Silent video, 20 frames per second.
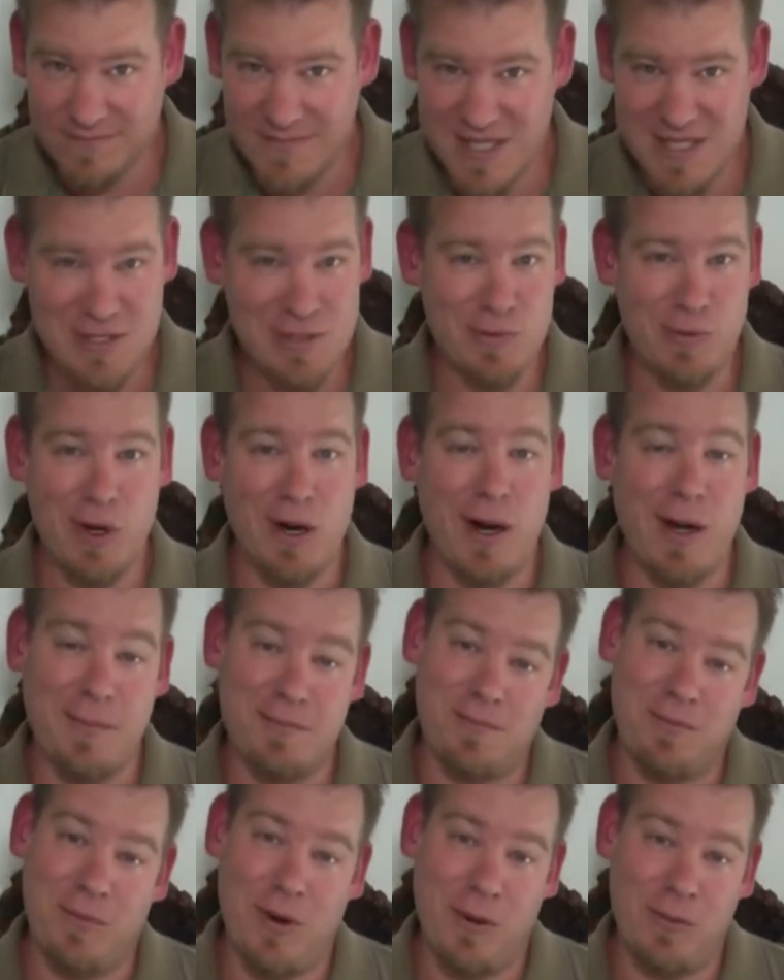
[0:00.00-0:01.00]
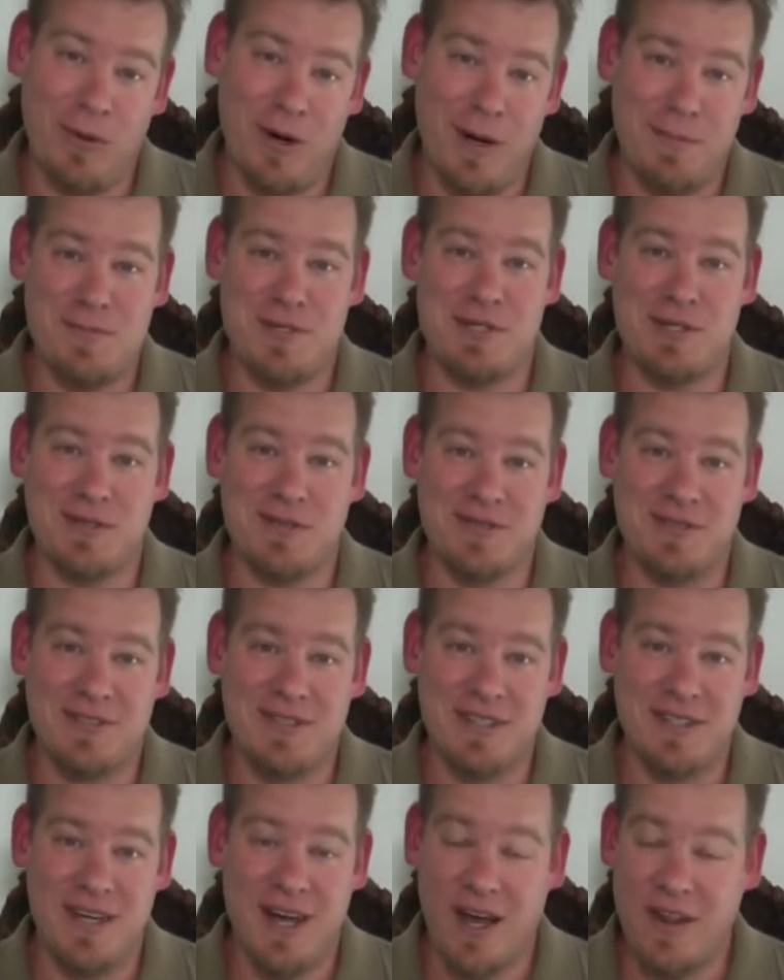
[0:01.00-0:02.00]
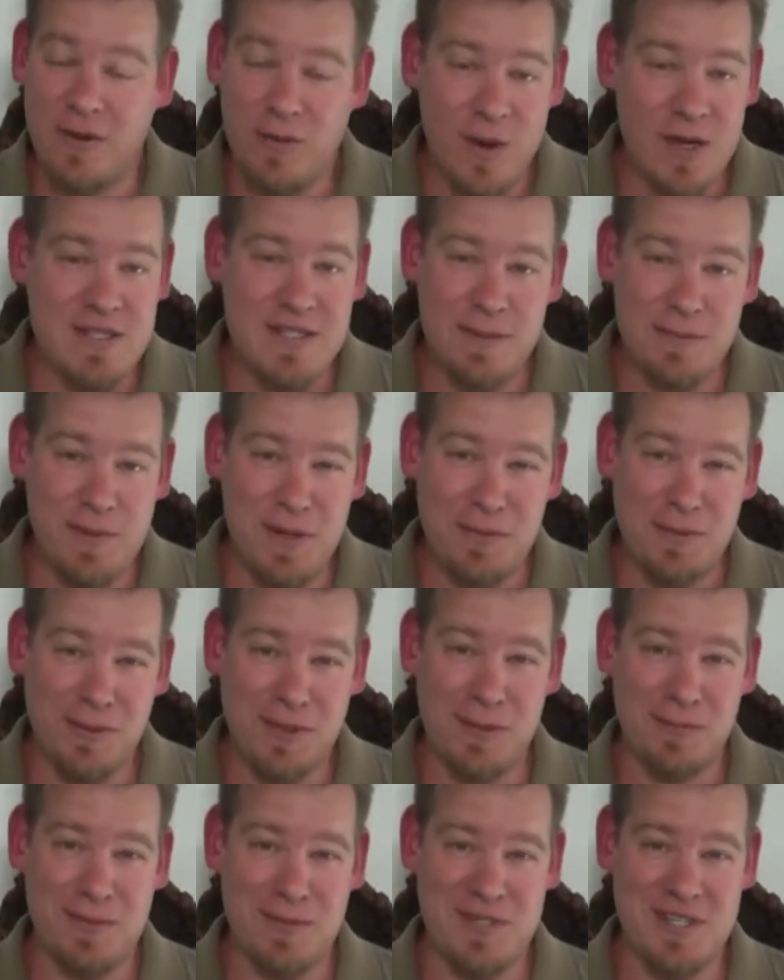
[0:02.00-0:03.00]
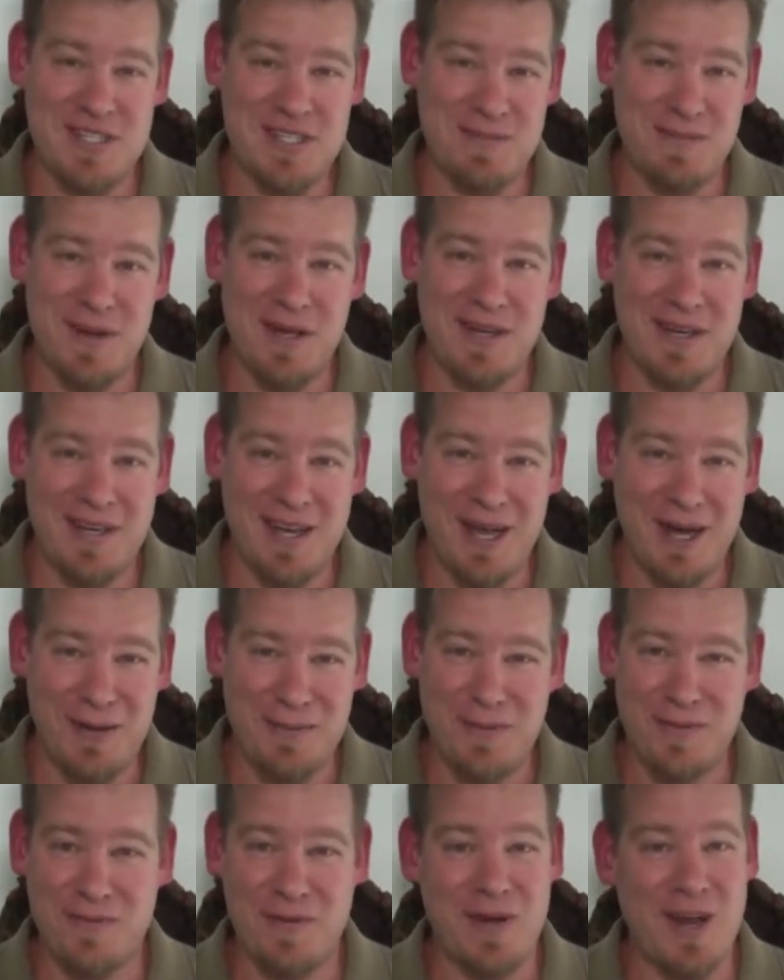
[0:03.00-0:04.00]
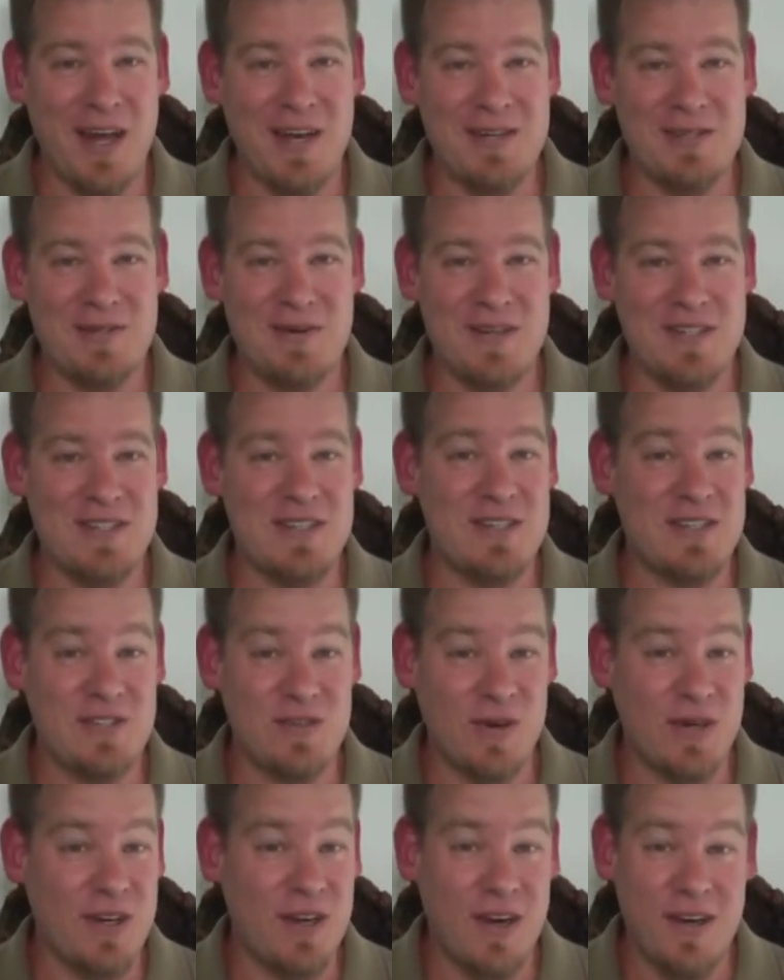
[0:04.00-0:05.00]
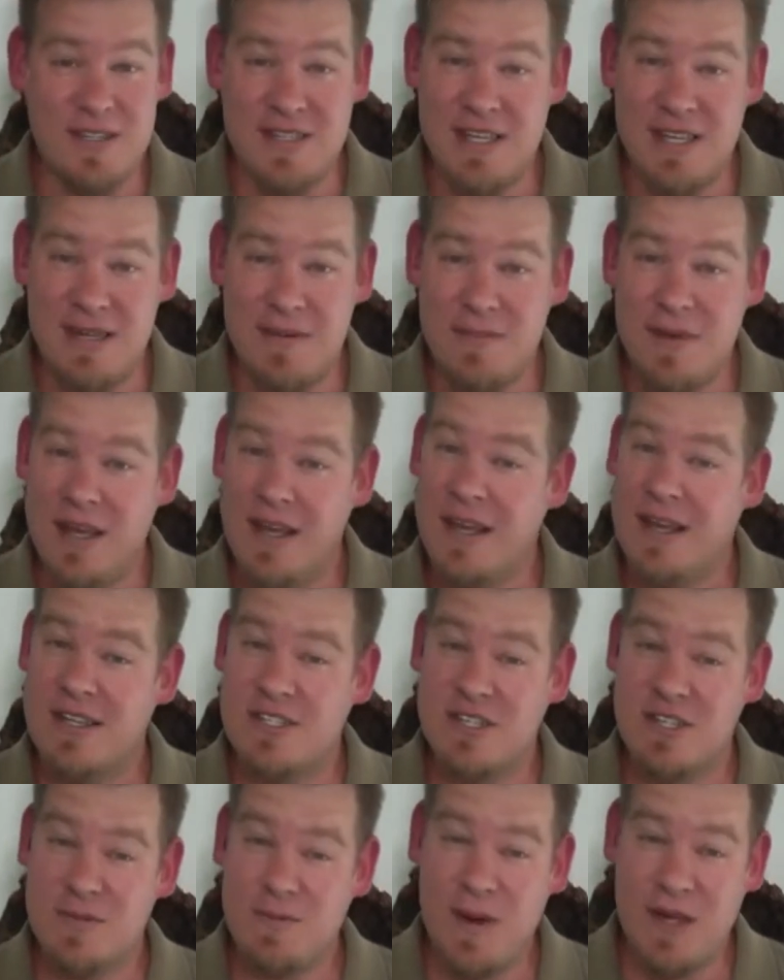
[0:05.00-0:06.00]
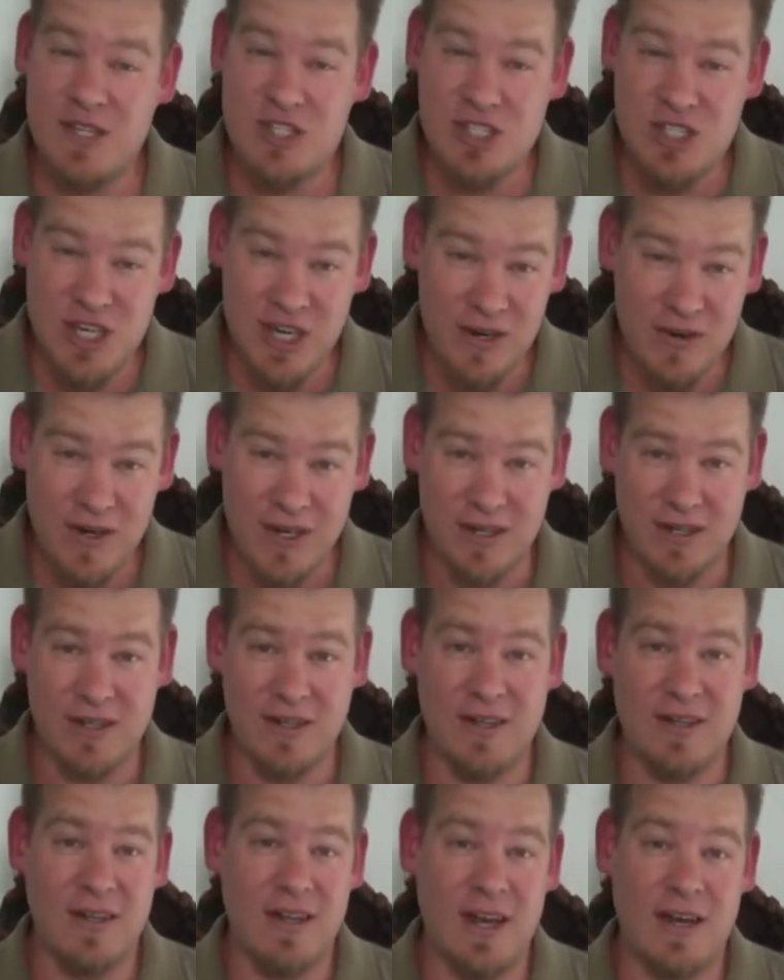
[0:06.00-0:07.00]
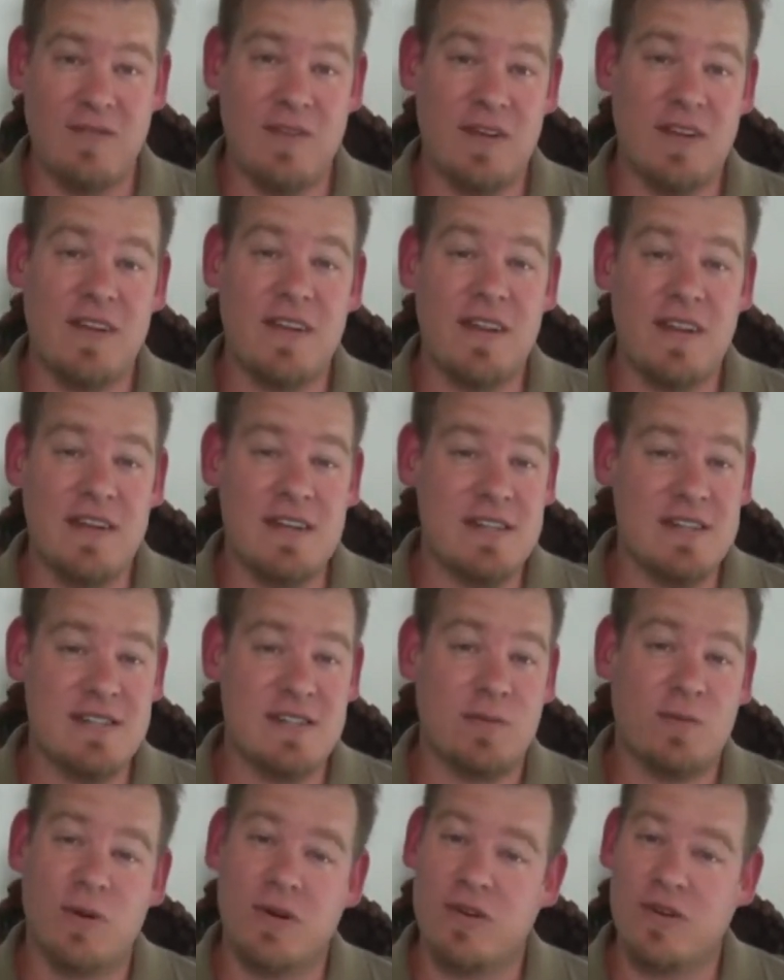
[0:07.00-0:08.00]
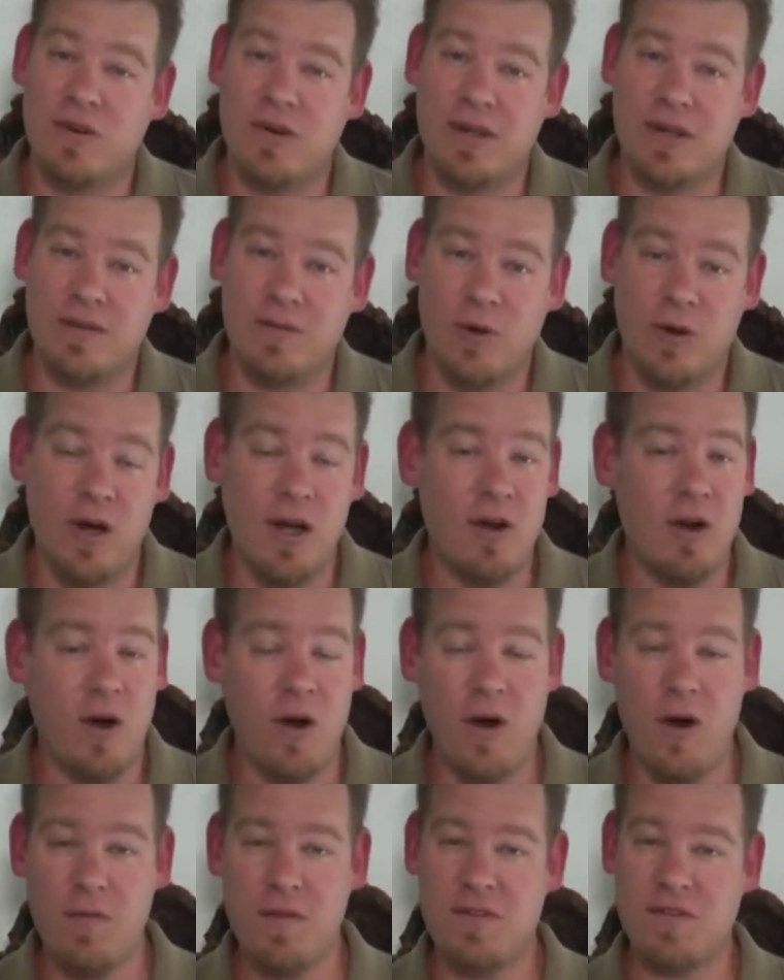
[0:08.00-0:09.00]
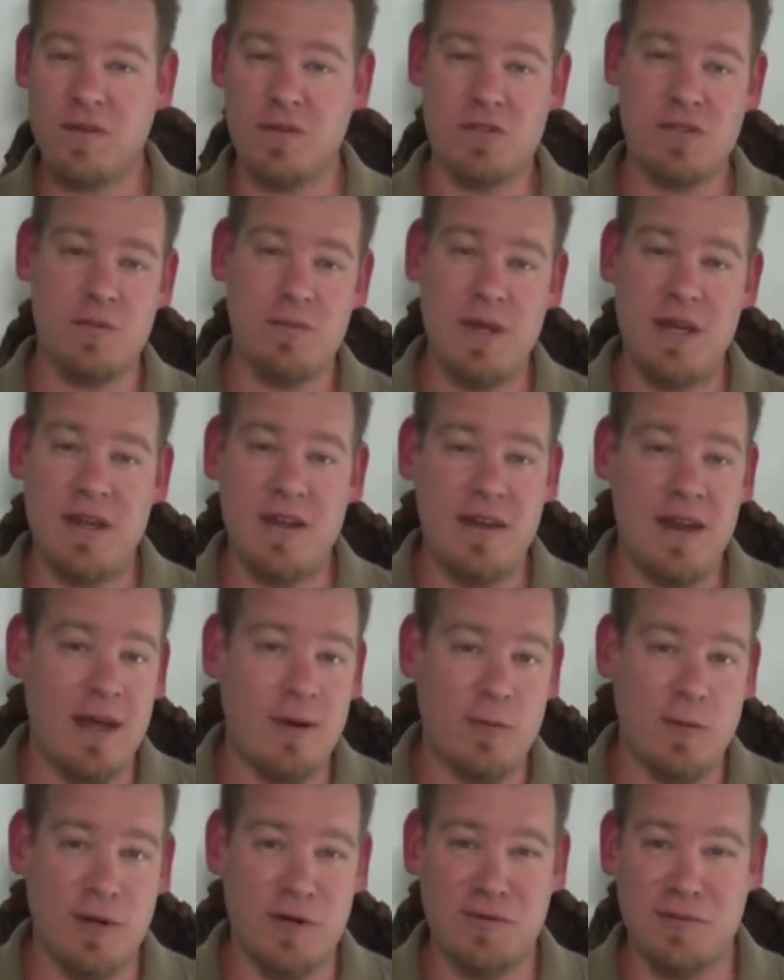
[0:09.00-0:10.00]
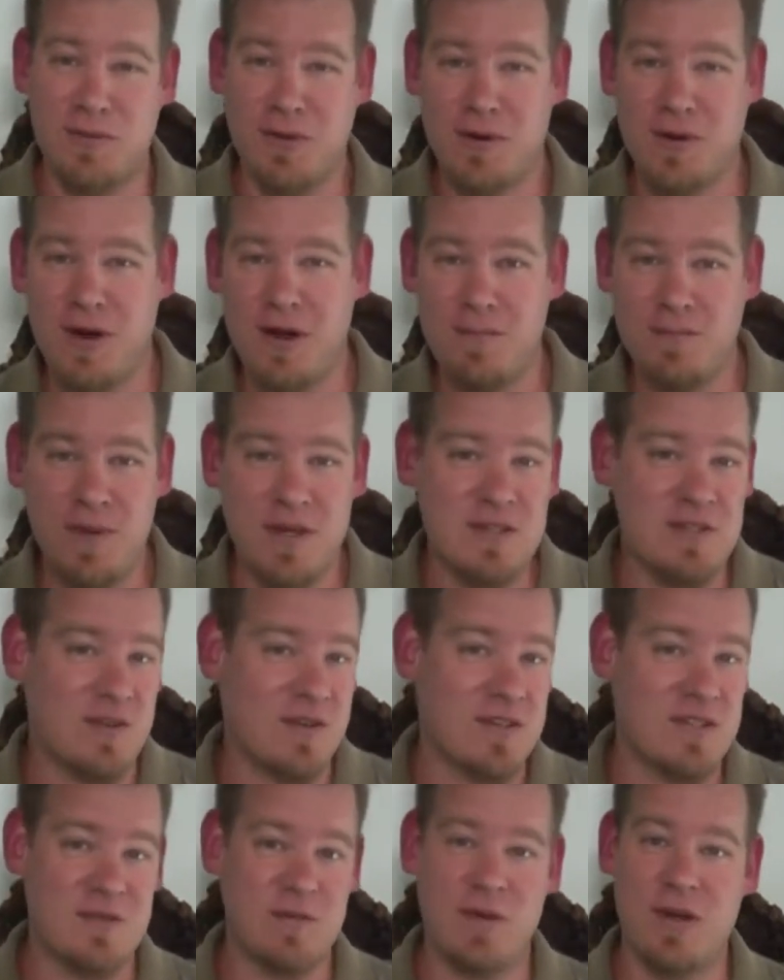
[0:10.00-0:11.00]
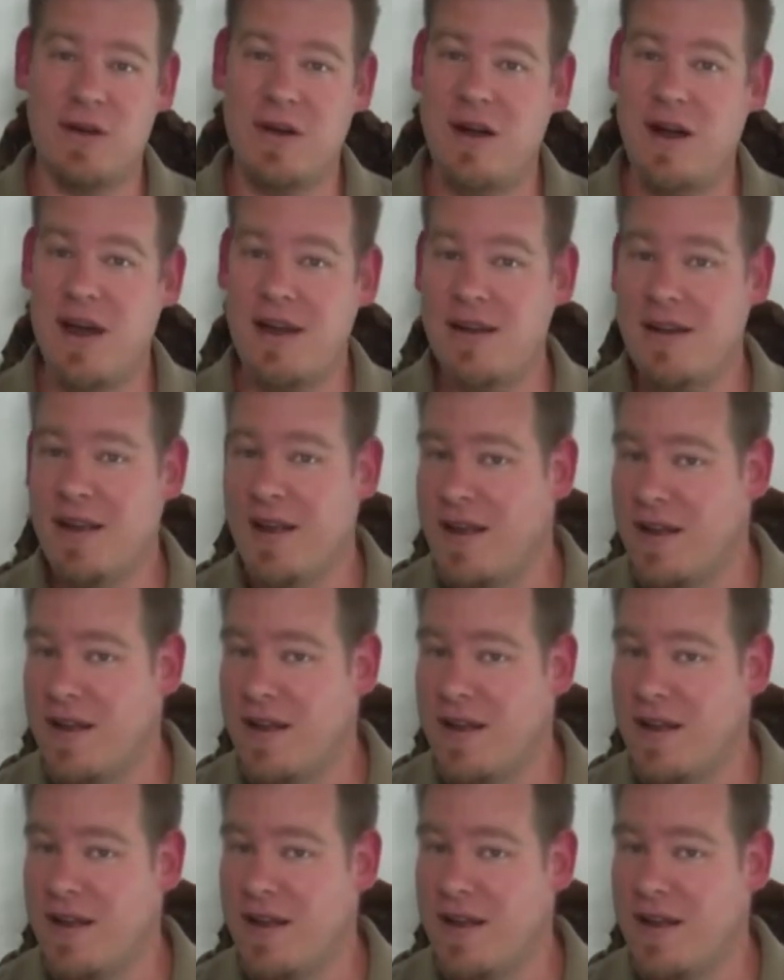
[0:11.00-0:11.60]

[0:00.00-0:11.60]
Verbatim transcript: This is what we're up to. Other ways that people can participate and help, if you're not interested in joining our team, is just by sharing everything that it is that we're doing. We're on all the social media networks. We are on Pinterest. We are on